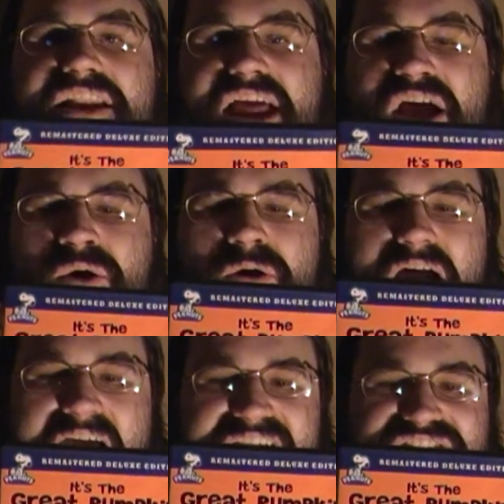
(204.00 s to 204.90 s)

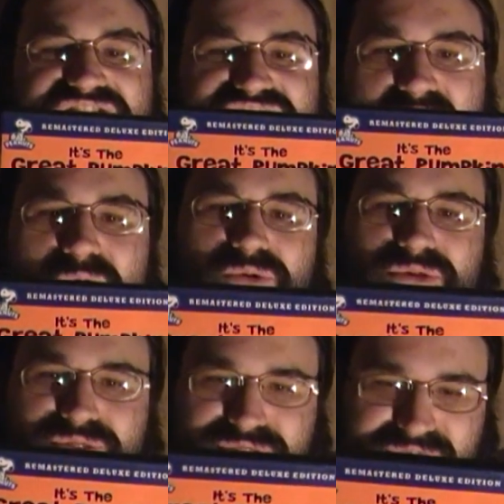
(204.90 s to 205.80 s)
Now, I
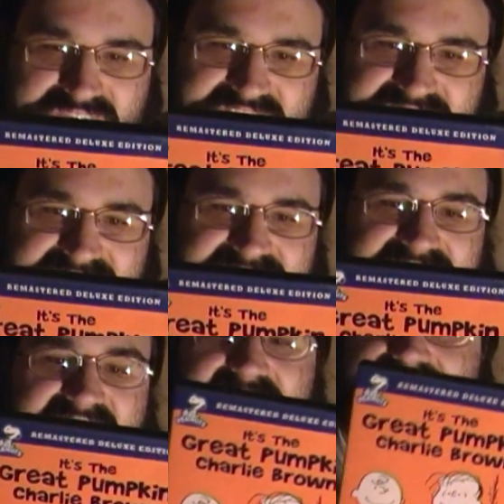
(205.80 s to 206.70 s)
don't think